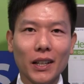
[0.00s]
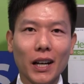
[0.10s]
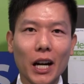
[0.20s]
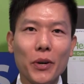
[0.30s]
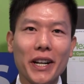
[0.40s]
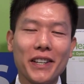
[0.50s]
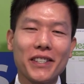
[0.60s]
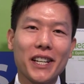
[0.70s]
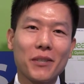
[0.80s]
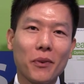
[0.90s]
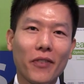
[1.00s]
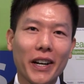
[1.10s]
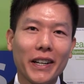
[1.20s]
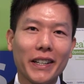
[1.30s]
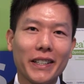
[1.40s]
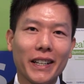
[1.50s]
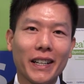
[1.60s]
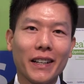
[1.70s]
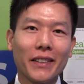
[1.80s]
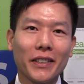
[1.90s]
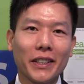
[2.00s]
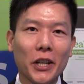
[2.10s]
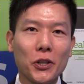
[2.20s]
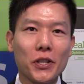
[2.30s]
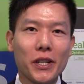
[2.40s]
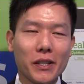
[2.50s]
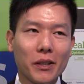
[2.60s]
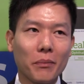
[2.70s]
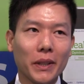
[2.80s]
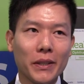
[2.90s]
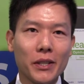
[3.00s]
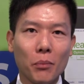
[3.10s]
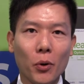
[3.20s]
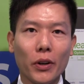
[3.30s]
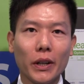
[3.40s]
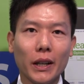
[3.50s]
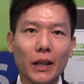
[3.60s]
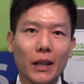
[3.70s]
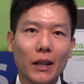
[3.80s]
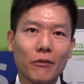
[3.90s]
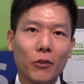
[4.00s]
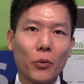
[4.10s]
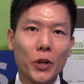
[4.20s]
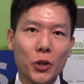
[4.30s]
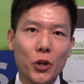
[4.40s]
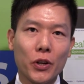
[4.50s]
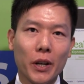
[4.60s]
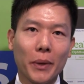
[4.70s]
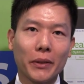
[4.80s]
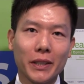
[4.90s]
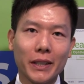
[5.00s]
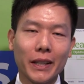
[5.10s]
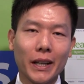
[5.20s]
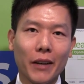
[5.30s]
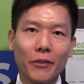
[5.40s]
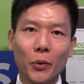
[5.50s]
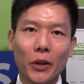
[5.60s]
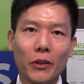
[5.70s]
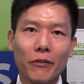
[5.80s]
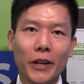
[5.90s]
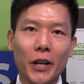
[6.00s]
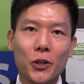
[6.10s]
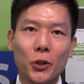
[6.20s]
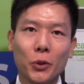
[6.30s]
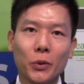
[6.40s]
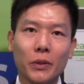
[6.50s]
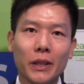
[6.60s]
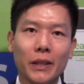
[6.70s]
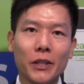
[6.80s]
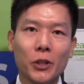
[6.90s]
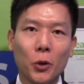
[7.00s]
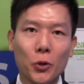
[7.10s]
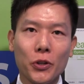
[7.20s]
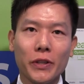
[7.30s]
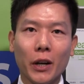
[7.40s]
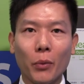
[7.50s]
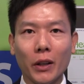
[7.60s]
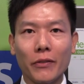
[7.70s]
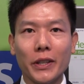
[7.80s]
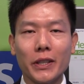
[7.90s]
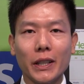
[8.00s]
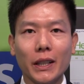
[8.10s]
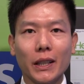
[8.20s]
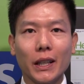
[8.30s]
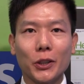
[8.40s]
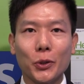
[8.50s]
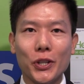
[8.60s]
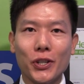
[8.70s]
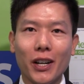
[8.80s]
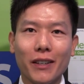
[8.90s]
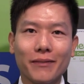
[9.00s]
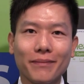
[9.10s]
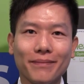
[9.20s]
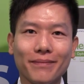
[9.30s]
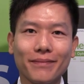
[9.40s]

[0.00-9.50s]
Uh, Iridex has provided uh, the laser system in support uh, for research and MLT, and I have no other financial uh, disclosures that are relevant uh, to this talk.